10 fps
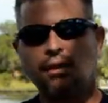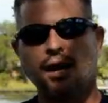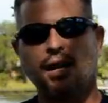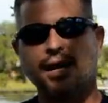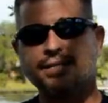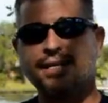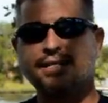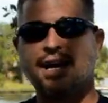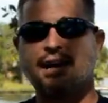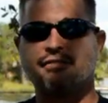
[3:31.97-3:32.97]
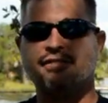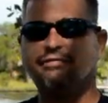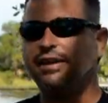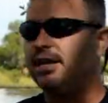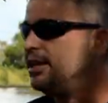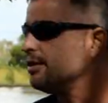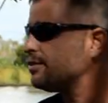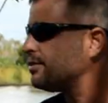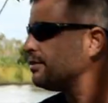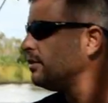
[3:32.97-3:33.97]
Like I said, he's had it for 15 years.
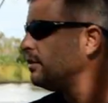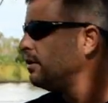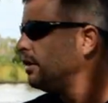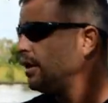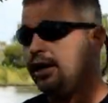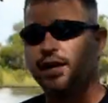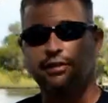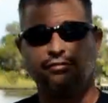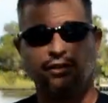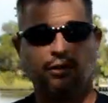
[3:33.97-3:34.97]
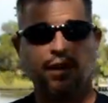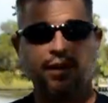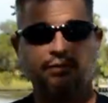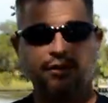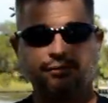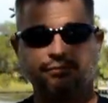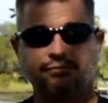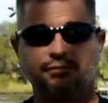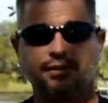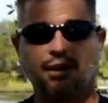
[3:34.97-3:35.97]
He got the floor out of it,
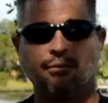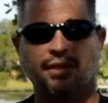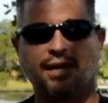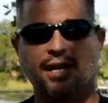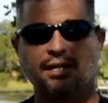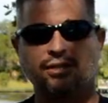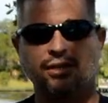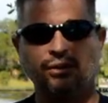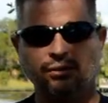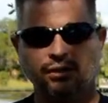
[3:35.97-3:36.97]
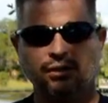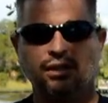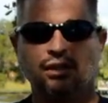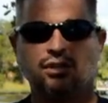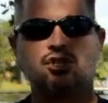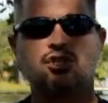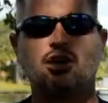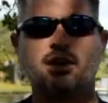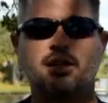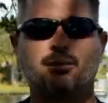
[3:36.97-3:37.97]
got rid of the console,
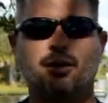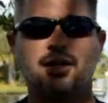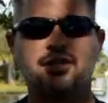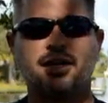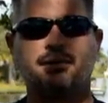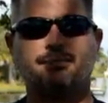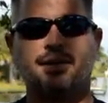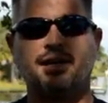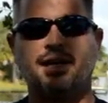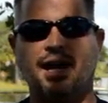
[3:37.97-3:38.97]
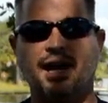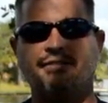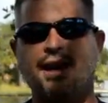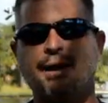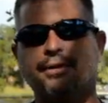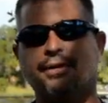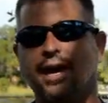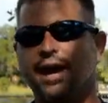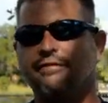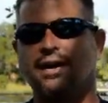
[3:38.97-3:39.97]
started the project, but then life happened. He
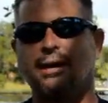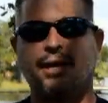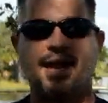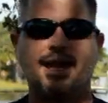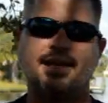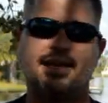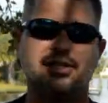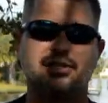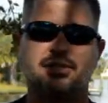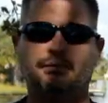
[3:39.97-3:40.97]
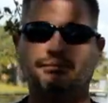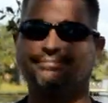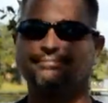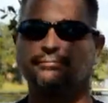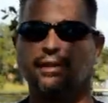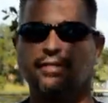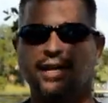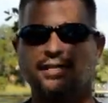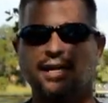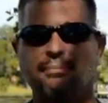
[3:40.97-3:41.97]
had a family, had kids.
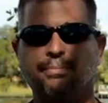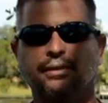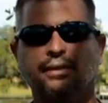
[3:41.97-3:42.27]
Things happen.